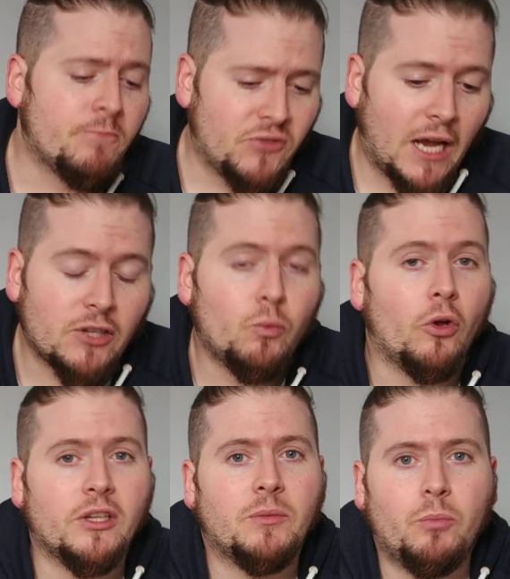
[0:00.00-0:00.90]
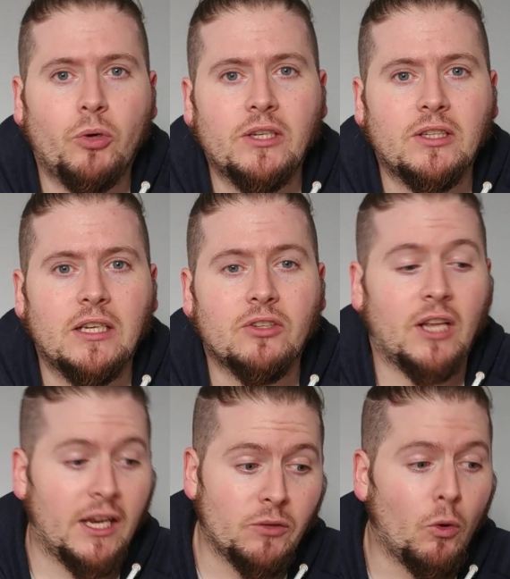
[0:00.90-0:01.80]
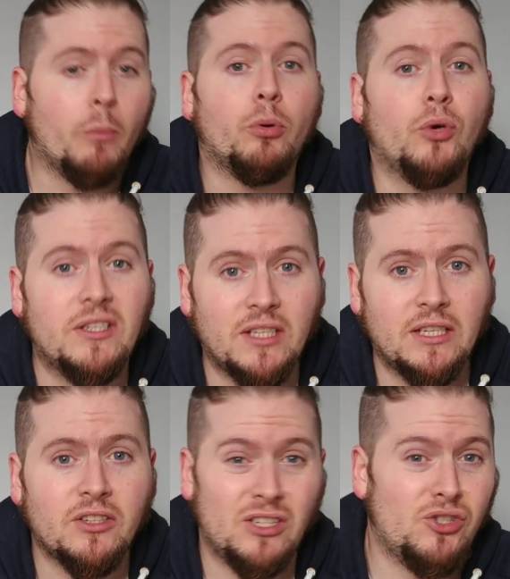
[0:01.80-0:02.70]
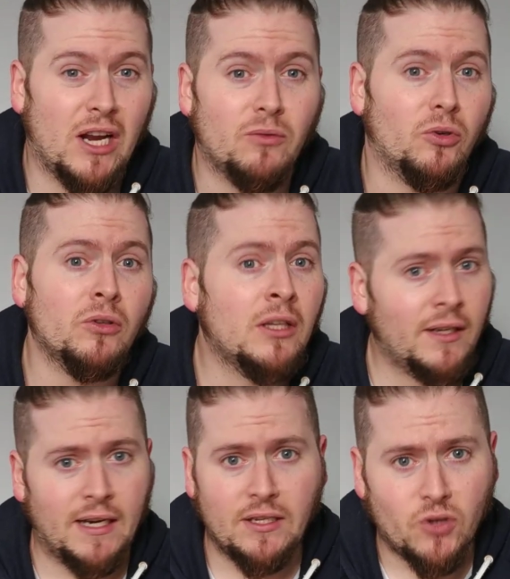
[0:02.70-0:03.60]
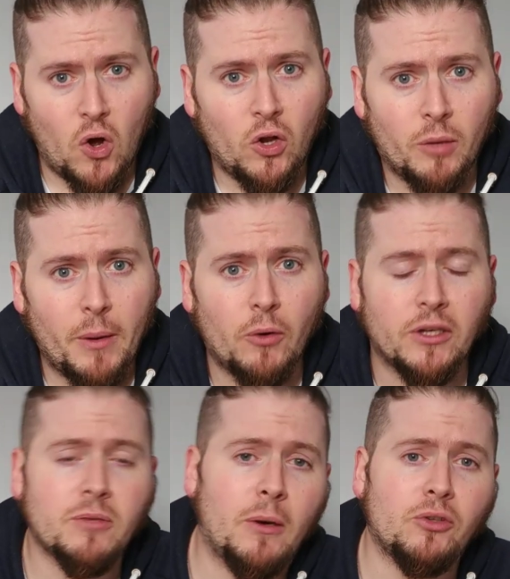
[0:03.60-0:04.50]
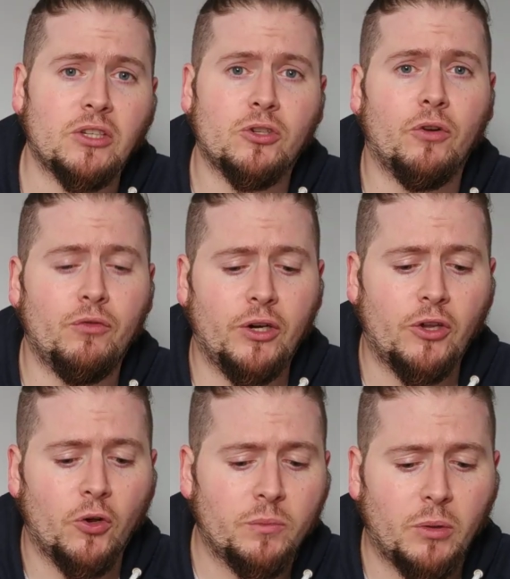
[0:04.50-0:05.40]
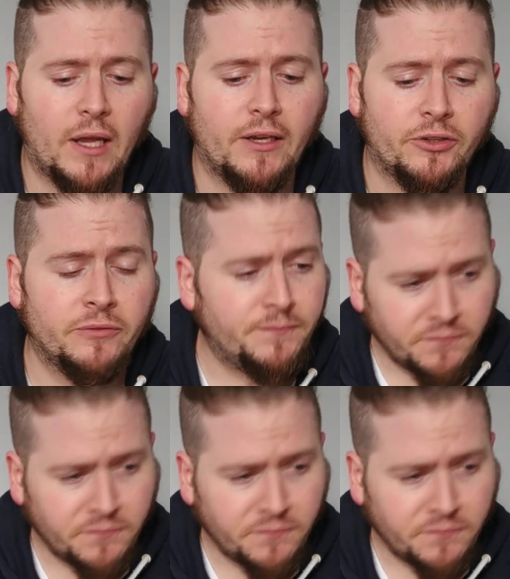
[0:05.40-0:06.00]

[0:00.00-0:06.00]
That's what this pre-season, that is what pre-season in general is all about. It's about discovering those players,